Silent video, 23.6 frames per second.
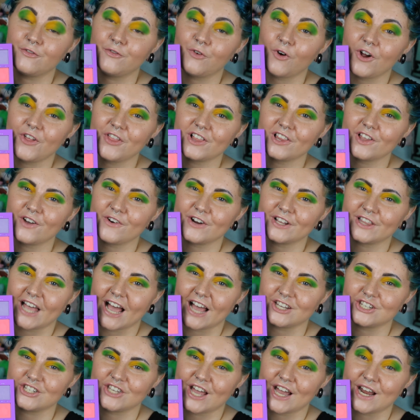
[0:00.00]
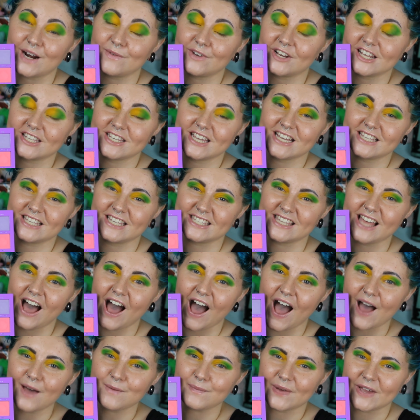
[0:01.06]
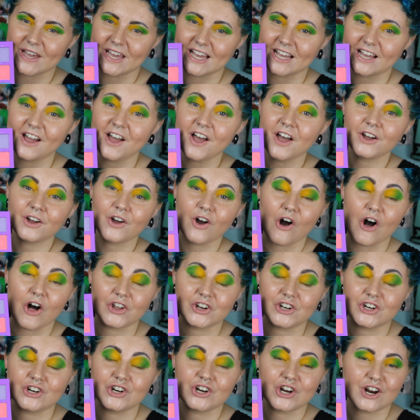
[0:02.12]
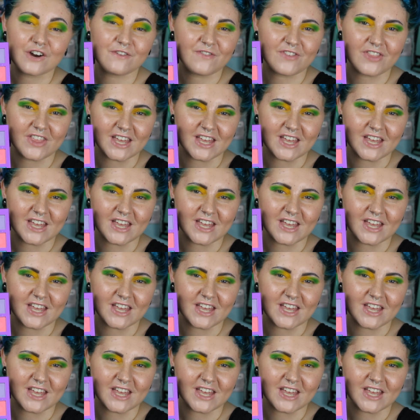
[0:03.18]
for the lower lash line, I'm going to take this hot pink called Nerf